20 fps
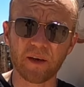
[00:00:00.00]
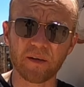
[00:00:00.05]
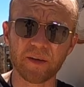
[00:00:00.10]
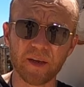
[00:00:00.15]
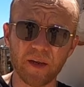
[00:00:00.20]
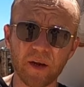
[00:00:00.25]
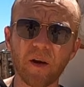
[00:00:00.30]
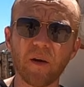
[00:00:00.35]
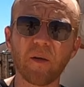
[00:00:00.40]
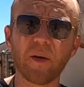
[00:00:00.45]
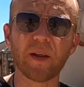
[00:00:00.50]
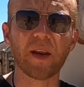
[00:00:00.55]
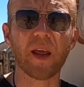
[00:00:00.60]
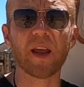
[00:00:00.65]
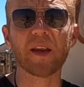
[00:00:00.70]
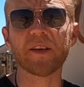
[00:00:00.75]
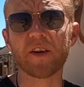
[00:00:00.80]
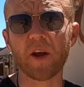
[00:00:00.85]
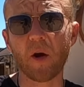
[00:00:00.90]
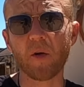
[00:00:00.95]
you know, and,
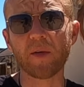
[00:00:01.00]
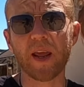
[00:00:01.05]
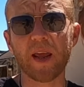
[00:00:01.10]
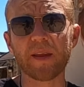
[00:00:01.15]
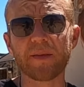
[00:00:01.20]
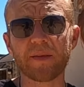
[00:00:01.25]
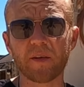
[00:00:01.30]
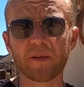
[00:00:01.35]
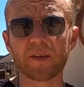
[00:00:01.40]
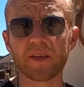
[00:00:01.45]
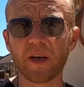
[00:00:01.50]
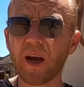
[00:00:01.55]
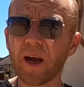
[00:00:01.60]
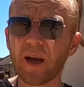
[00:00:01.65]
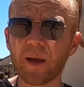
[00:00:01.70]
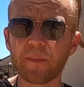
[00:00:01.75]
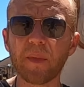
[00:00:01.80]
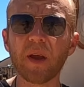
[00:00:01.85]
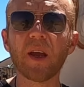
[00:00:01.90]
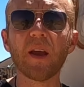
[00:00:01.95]
and donate their
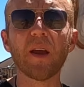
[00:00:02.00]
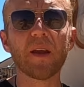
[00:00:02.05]
time.